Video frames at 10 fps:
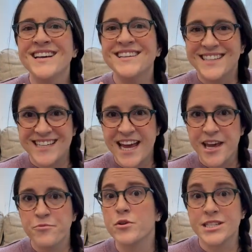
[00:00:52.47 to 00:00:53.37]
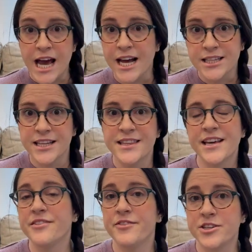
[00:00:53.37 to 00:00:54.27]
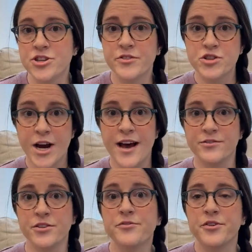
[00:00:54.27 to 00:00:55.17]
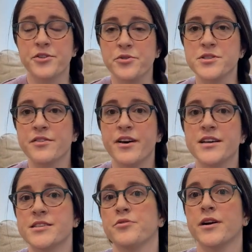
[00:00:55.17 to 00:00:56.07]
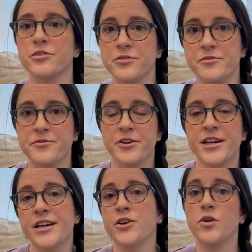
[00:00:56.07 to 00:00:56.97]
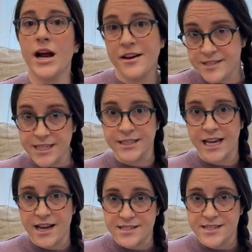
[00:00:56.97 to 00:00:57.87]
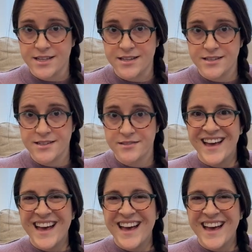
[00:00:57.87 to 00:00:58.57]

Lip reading: Today, we're tackling the adventure of travel for those of us who are gluten-free or have celiac disease.